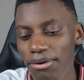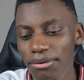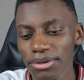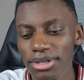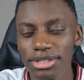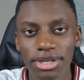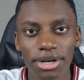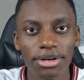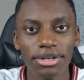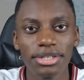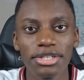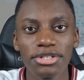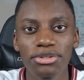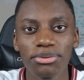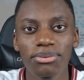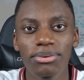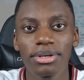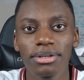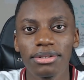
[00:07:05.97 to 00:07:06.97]
He turned
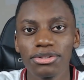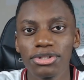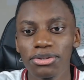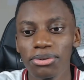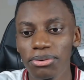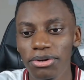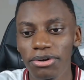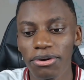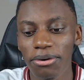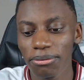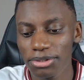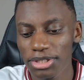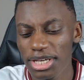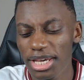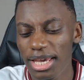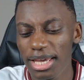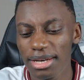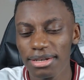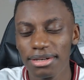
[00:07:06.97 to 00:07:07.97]
into a 2-year-old
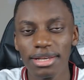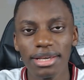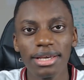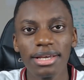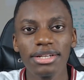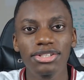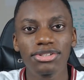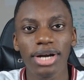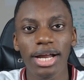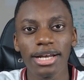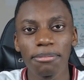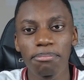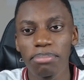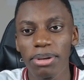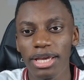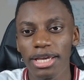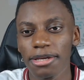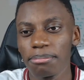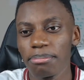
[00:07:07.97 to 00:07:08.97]
kid trying to
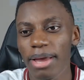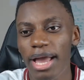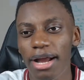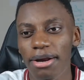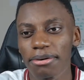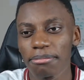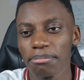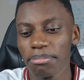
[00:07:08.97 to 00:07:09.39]
piggyback.